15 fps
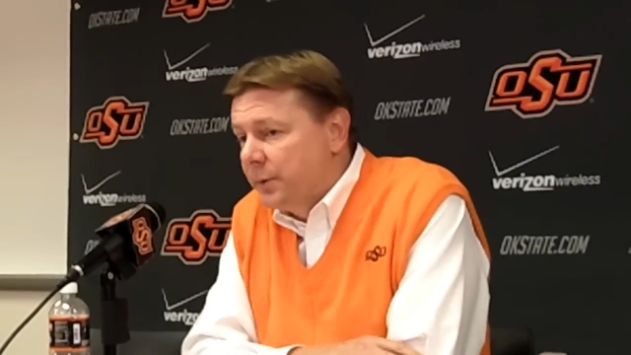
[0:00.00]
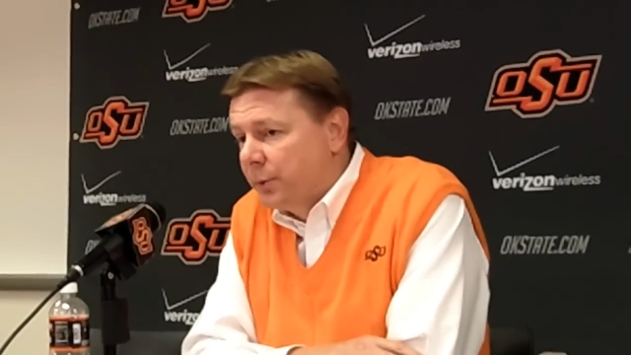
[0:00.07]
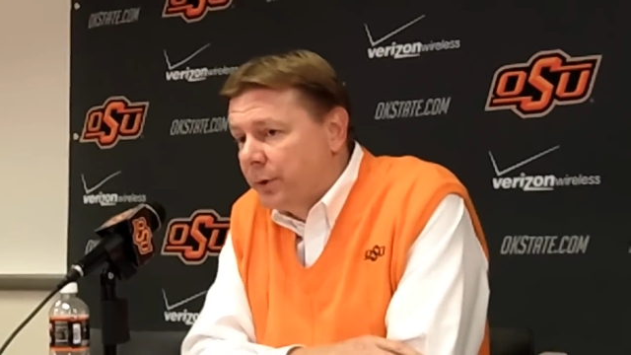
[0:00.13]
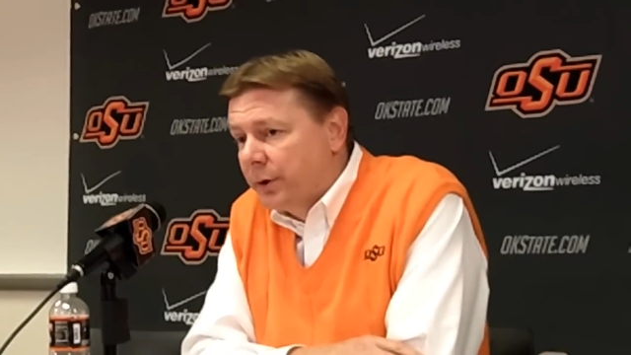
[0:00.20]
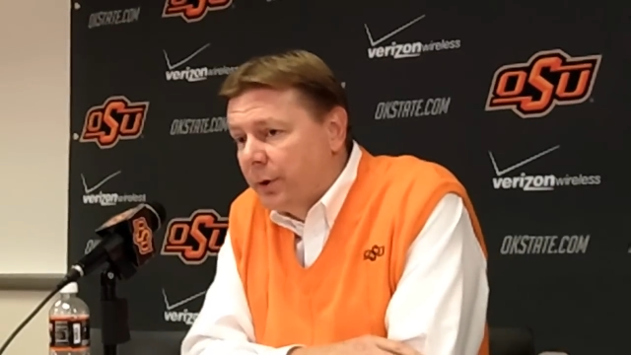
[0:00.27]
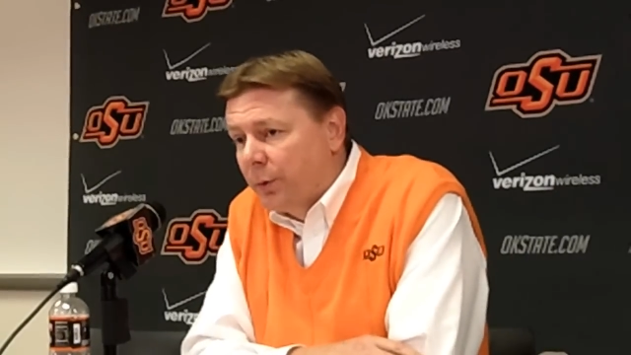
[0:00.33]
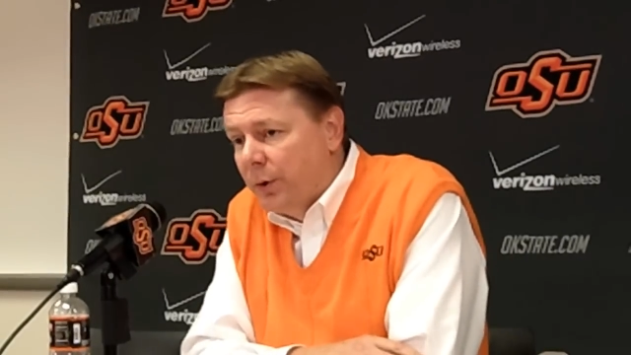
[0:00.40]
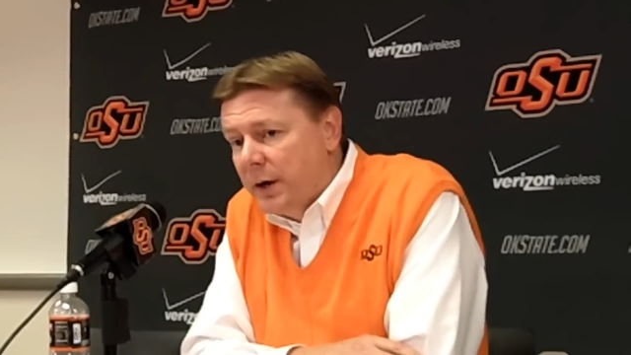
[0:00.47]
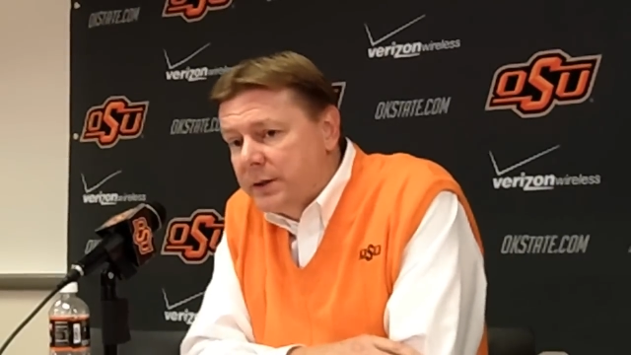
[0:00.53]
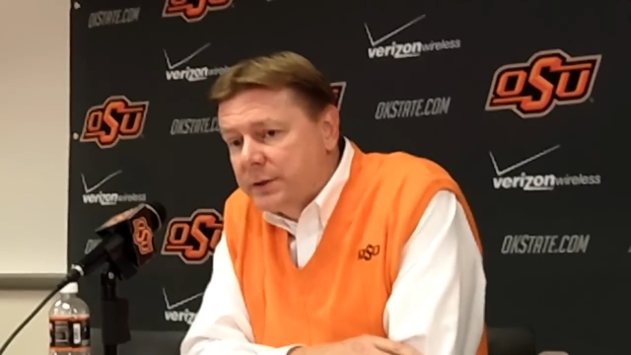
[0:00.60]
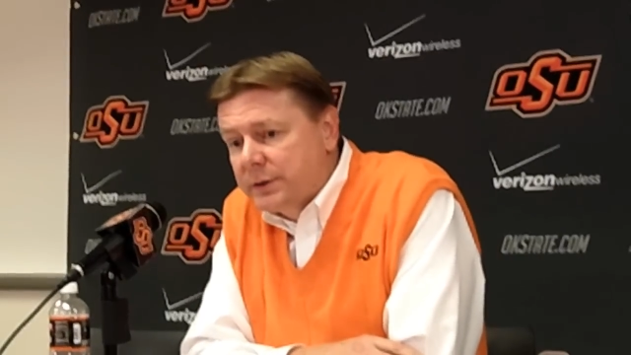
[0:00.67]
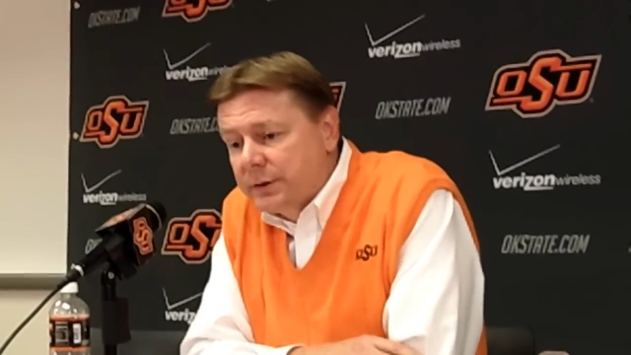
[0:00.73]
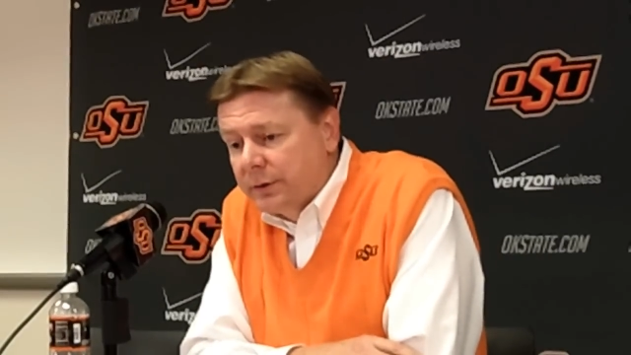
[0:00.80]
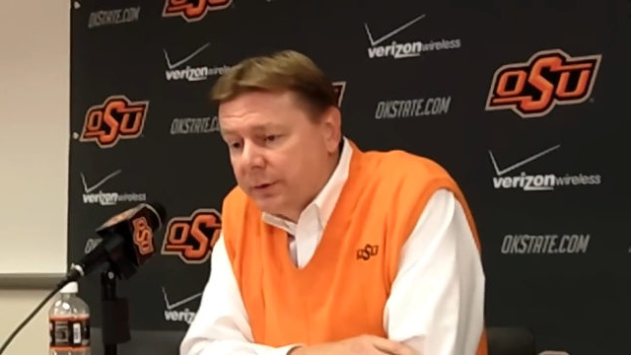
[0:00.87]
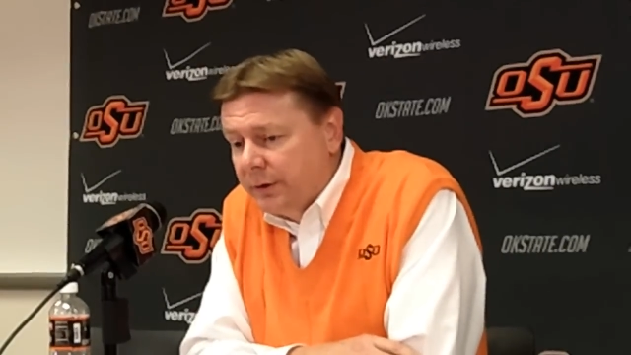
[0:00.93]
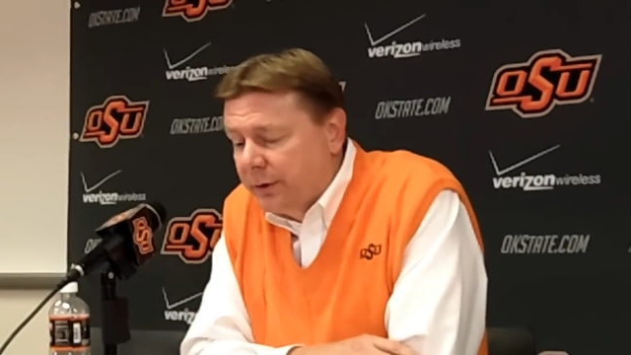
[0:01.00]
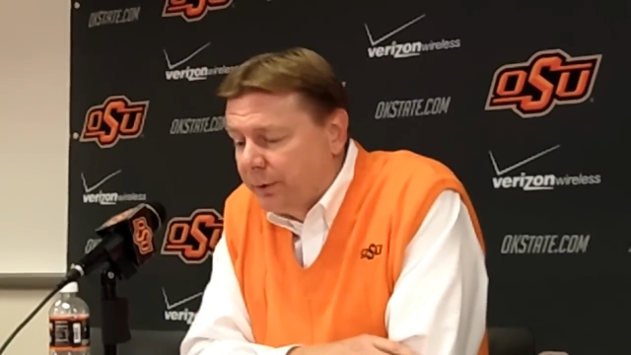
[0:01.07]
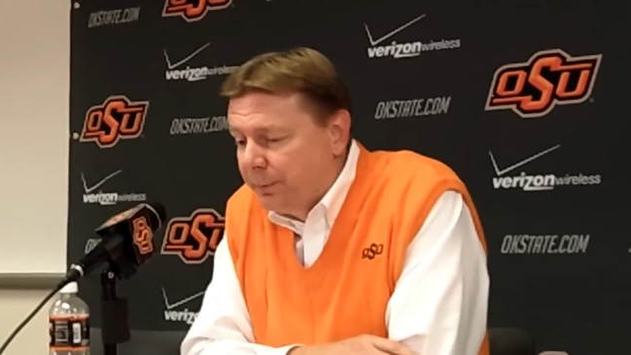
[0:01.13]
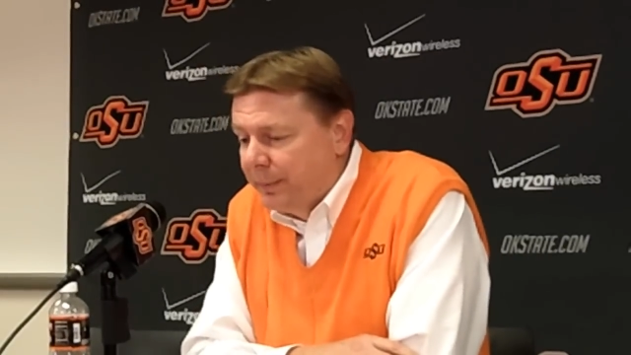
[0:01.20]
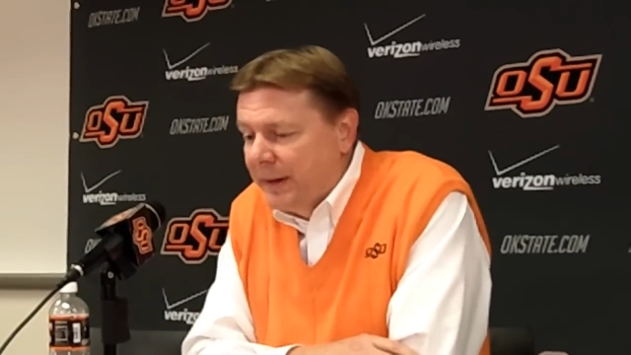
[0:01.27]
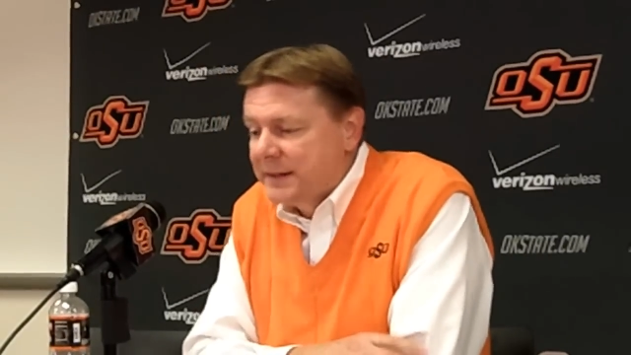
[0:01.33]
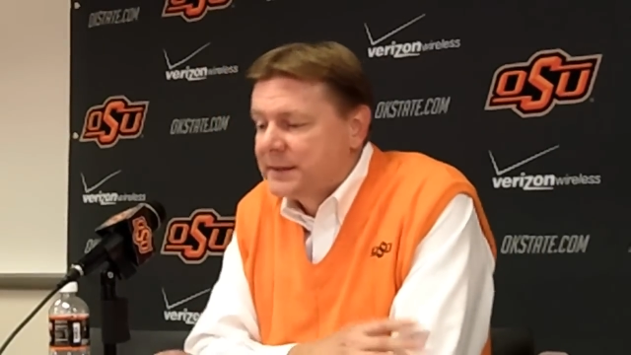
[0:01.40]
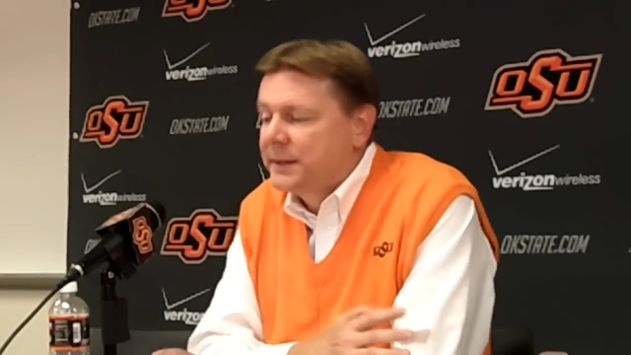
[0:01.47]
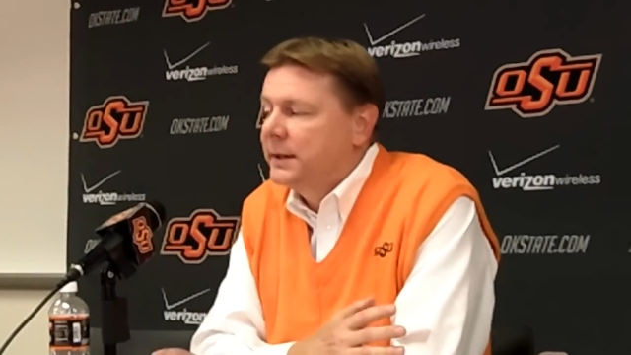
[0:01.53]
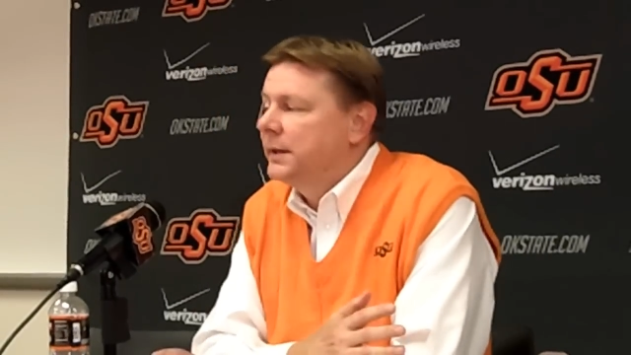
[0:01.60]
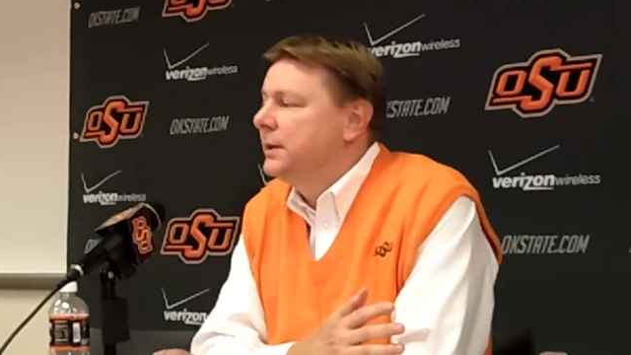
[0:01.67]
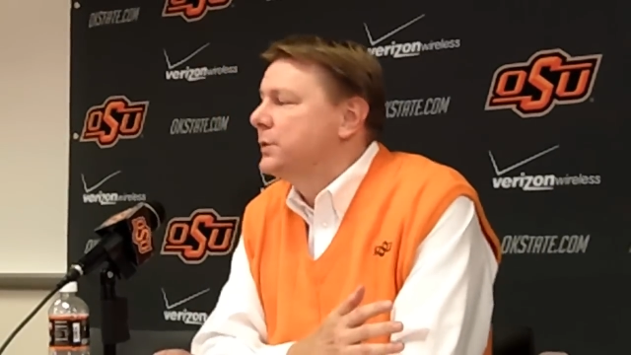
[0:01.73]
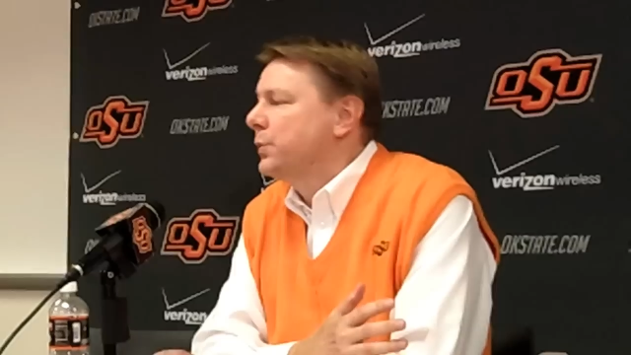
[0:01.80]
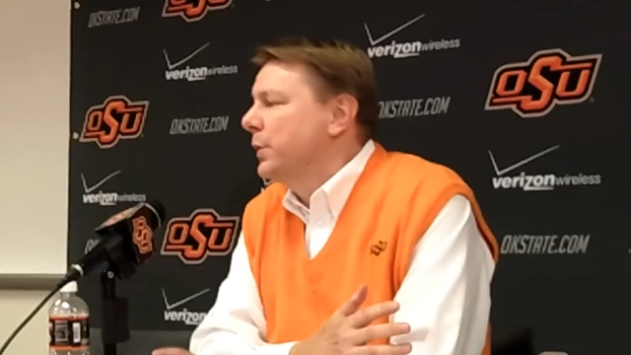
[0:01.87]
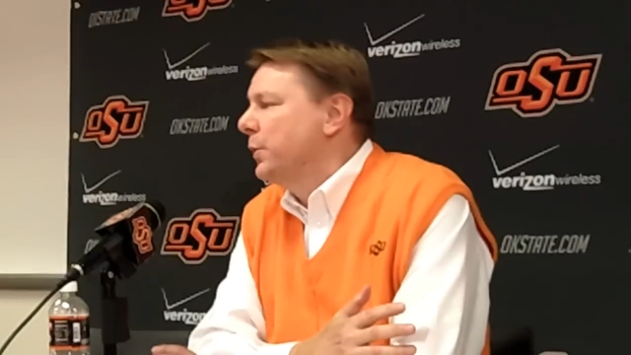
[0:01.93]
We're going to watch, you know, the best
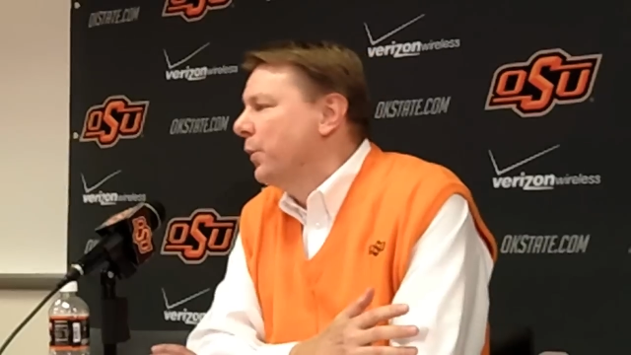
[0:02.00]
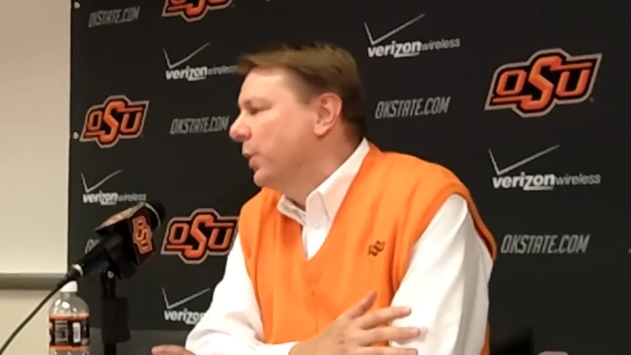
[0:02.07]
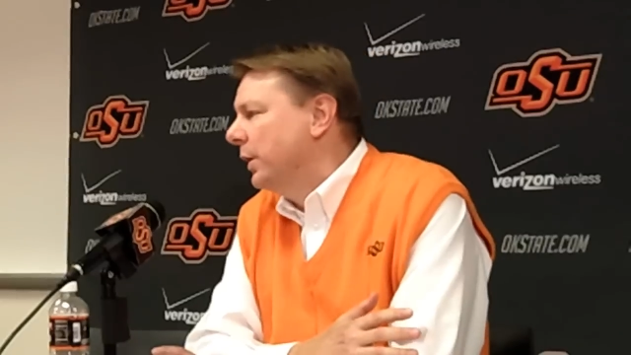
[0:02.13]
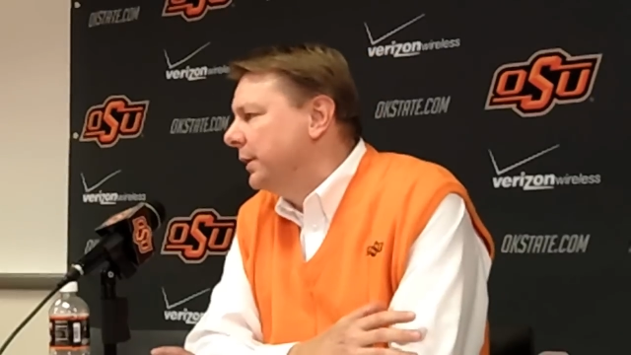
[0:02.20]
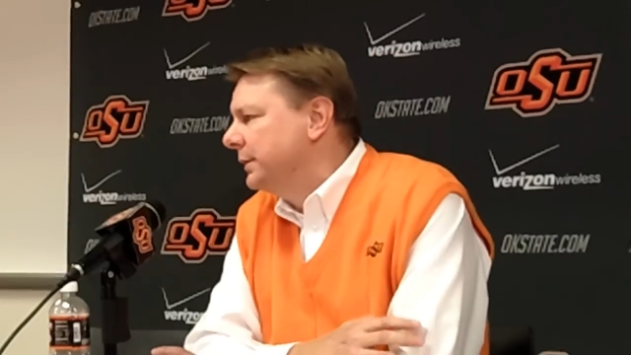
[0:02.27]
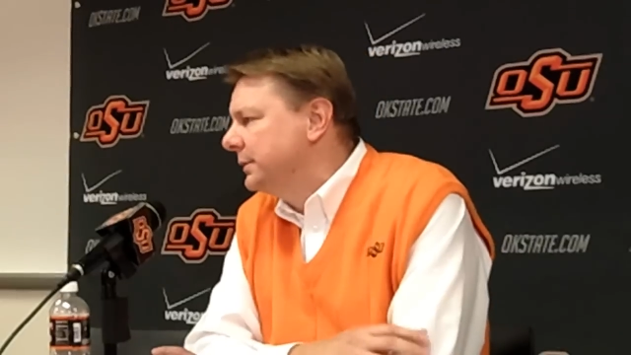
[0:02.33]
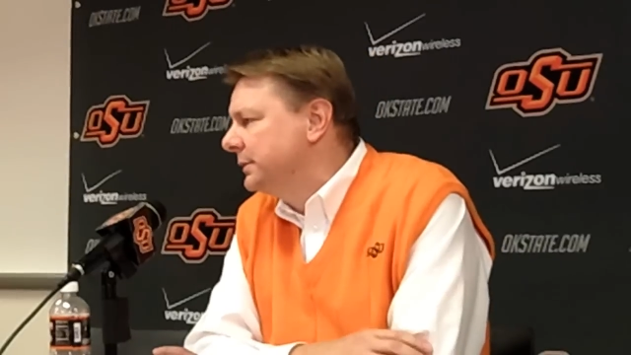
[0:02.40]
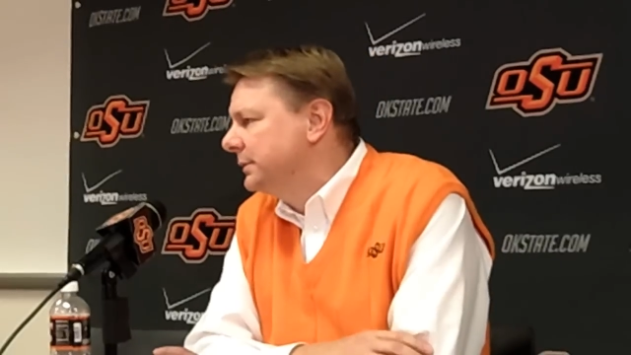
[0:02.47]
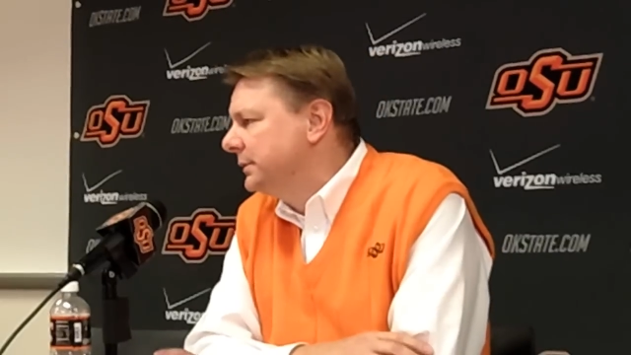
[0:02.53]
thing is we won.